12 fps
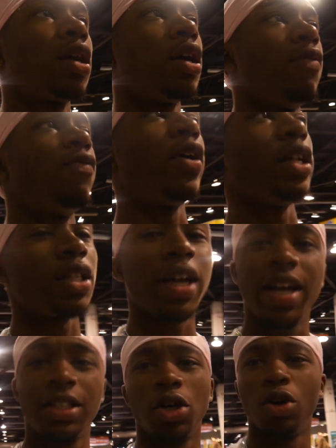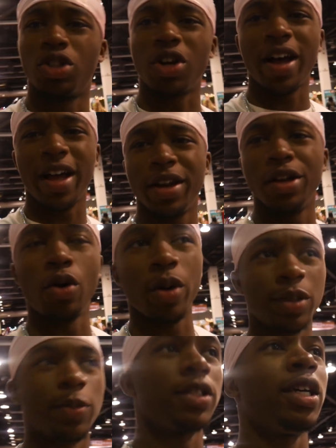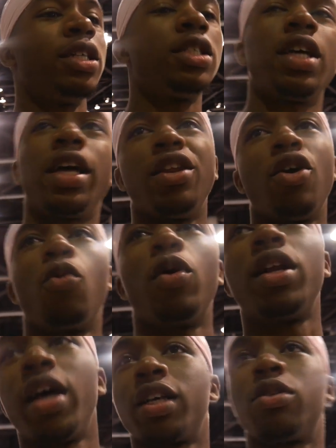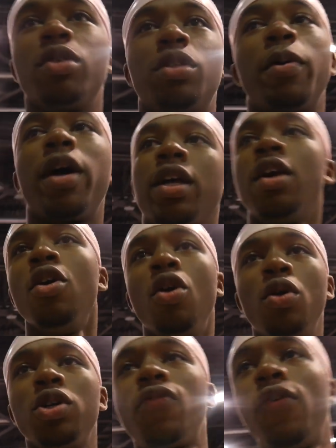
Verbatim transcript: convention. Like I told y'all, I had no expectations. I didn't know what the heck to expect. Ooh, it's